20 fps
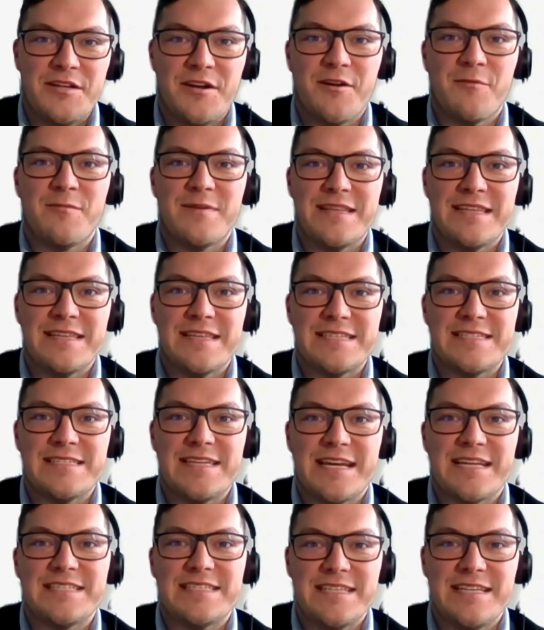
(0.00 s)
not within
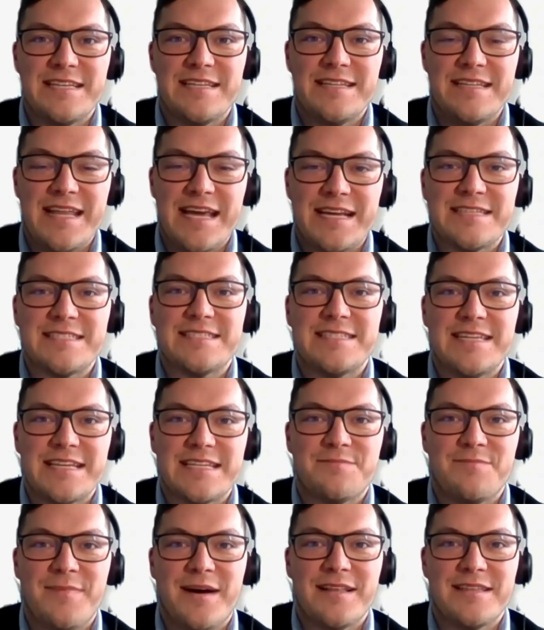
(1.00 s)
the next
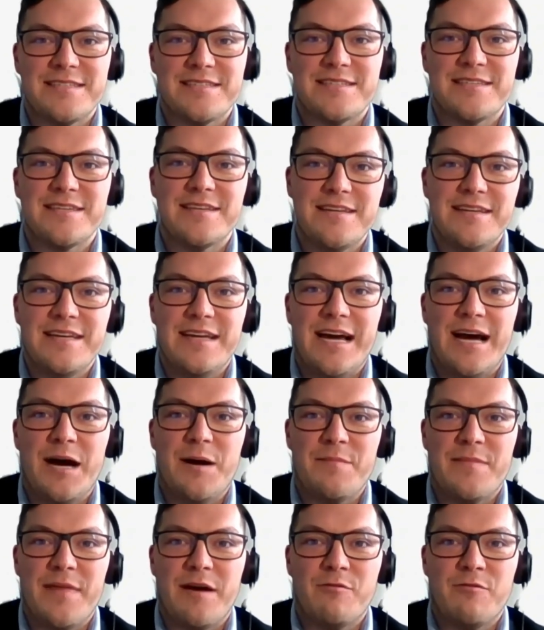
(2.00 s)
6 months,
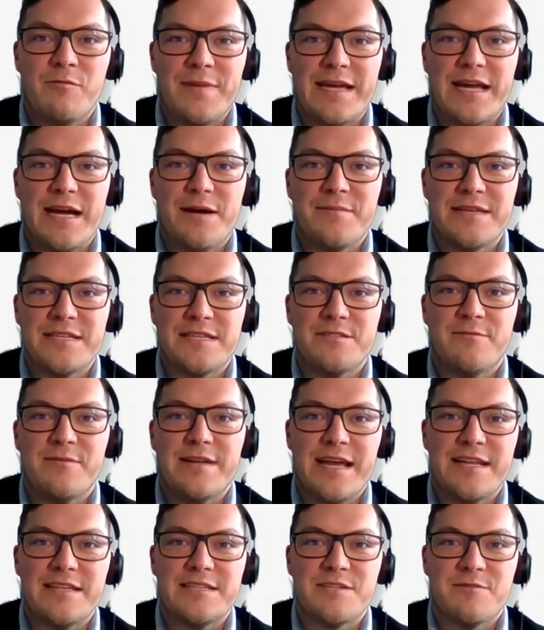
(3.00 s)
that will be coming to
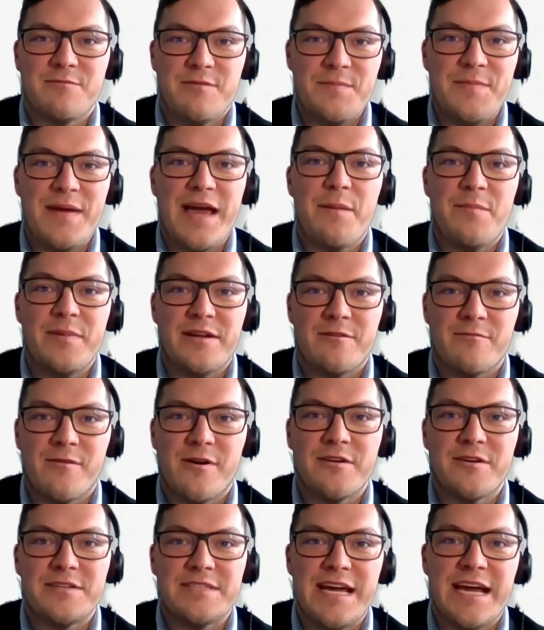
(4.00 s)
an end. So we'd be happy to
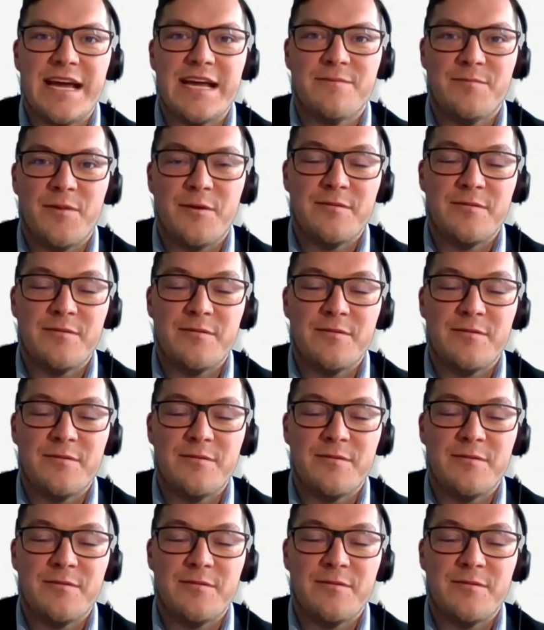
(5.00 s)
rotate.